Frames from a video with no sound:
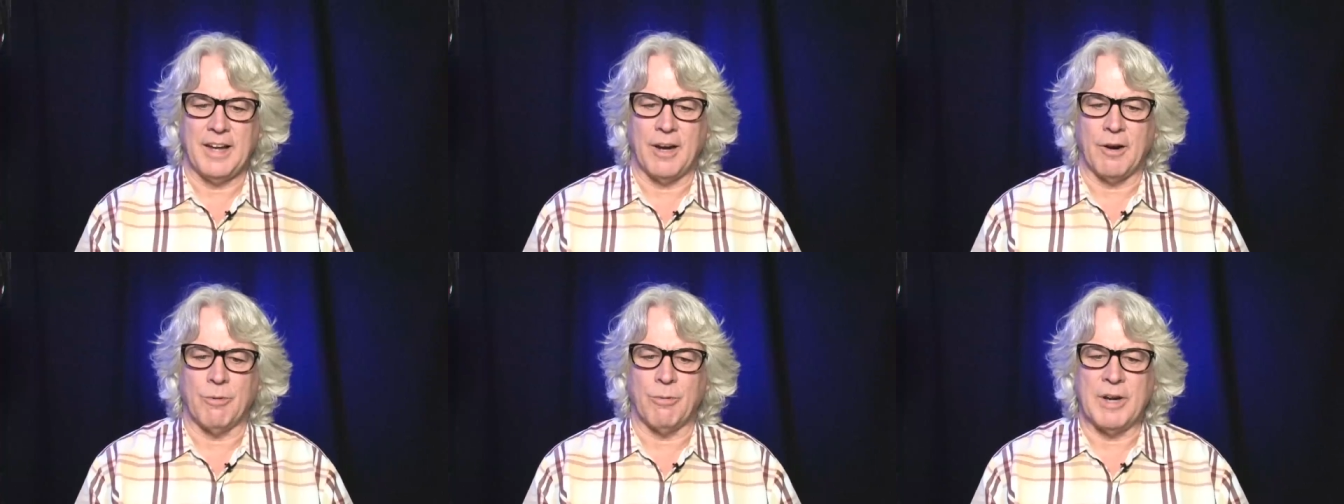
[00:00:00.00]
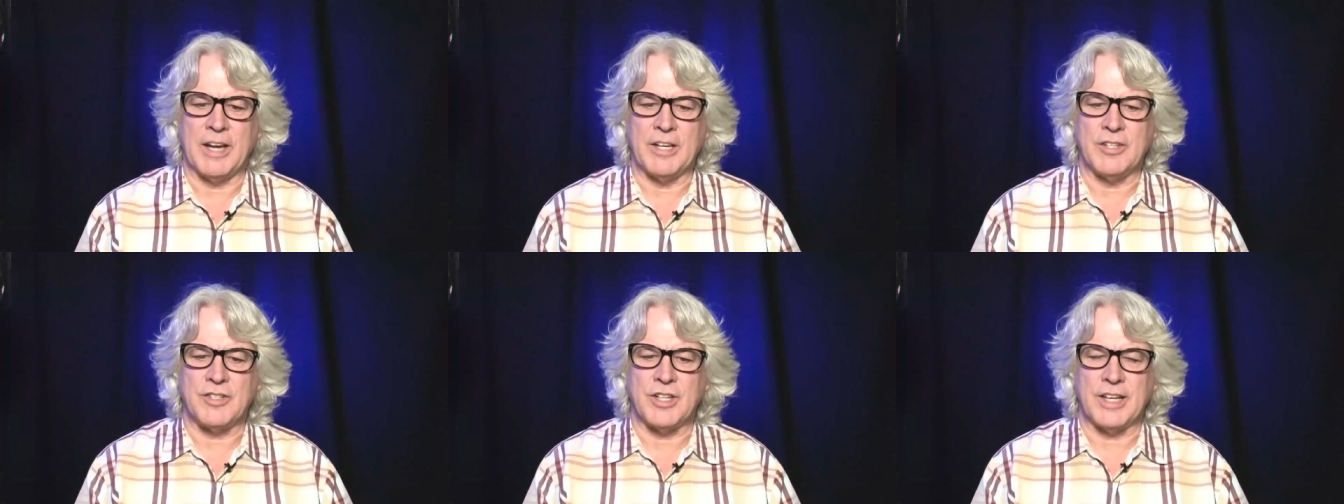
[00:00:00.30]

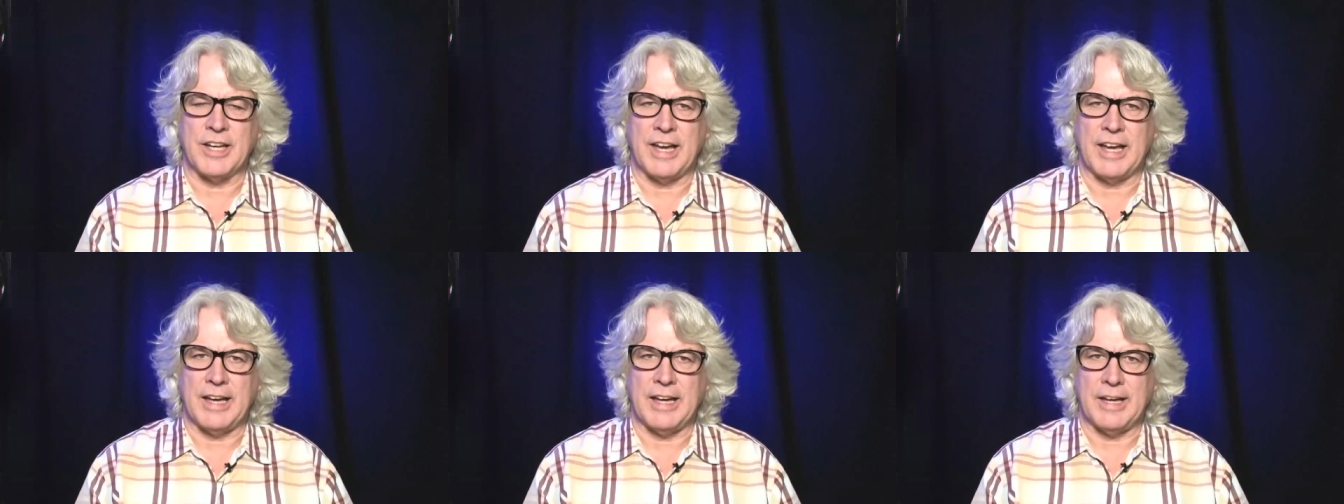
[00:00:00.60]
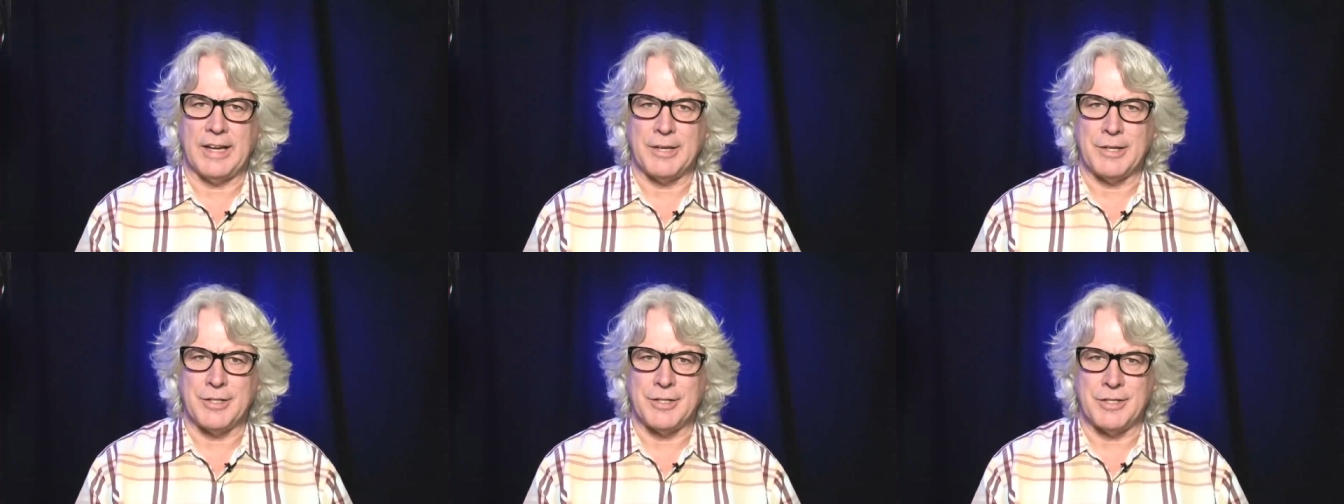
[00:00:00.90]
Arranging a
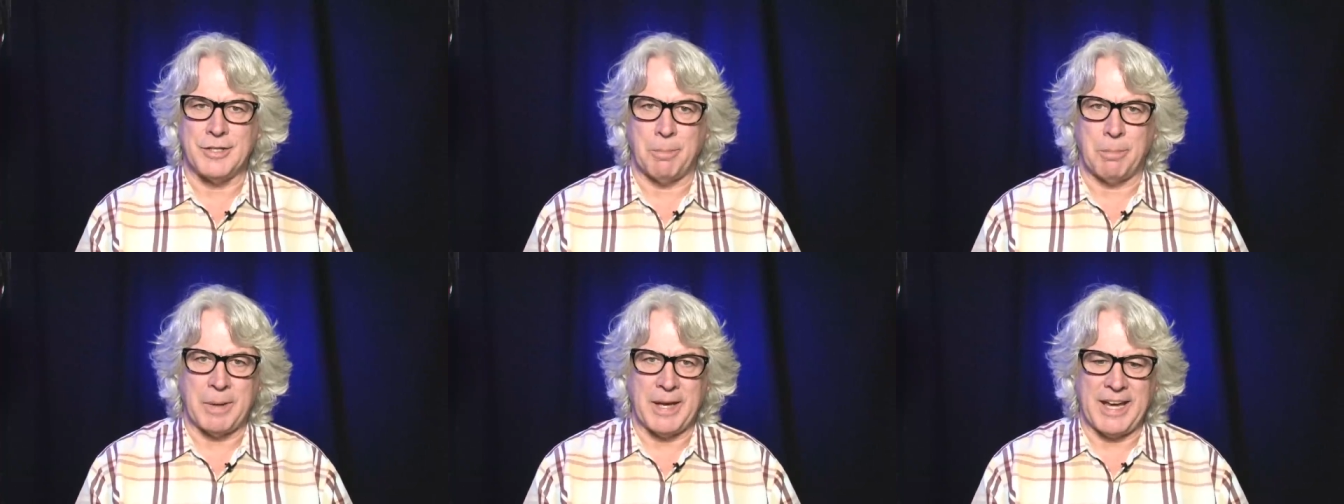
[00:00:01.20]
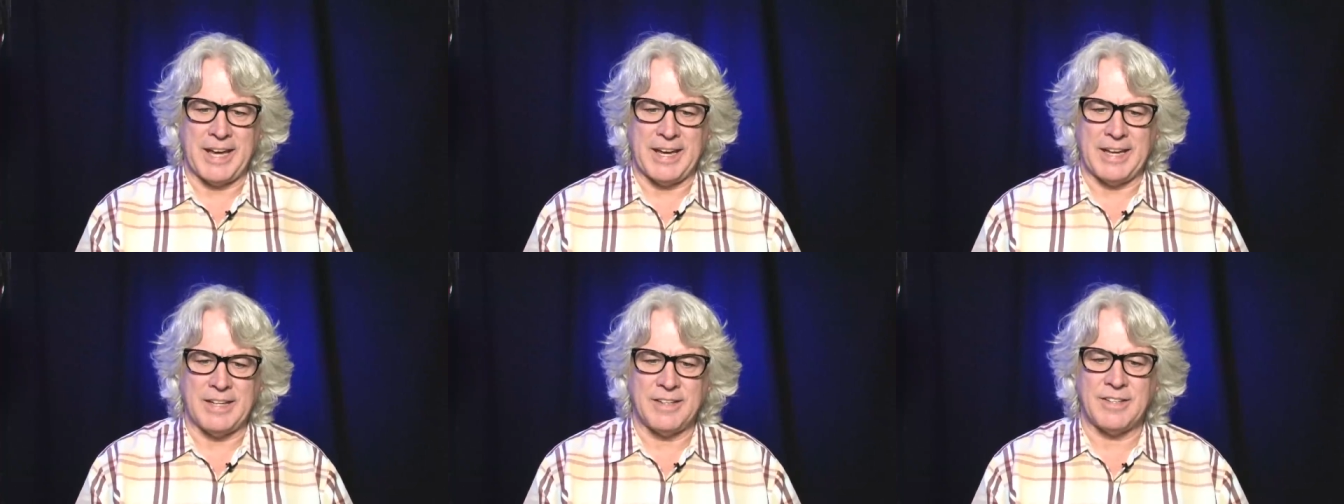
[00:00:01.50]

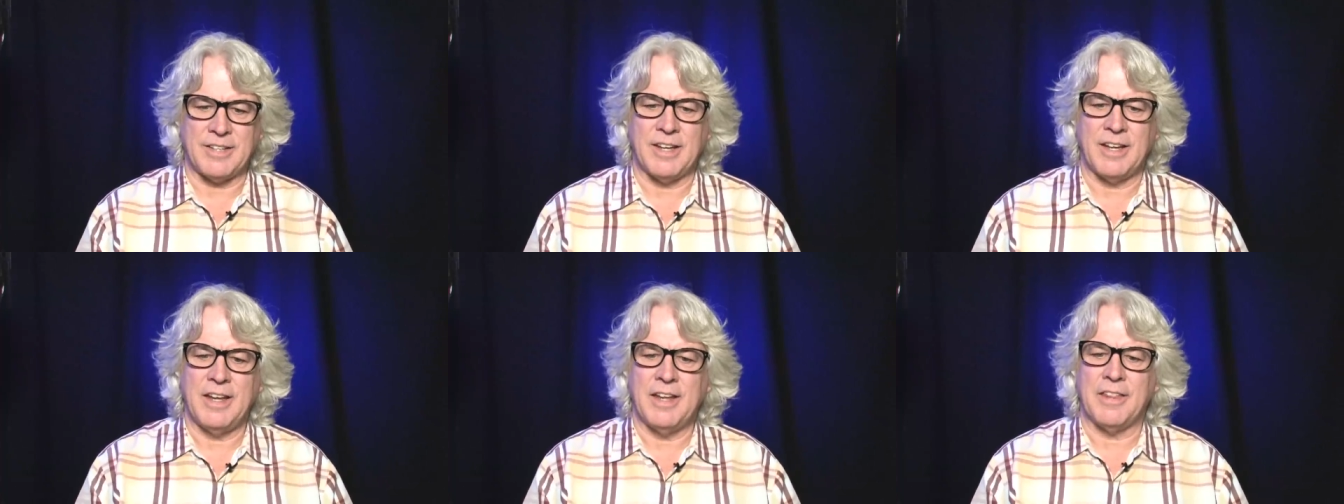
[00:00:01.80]
debate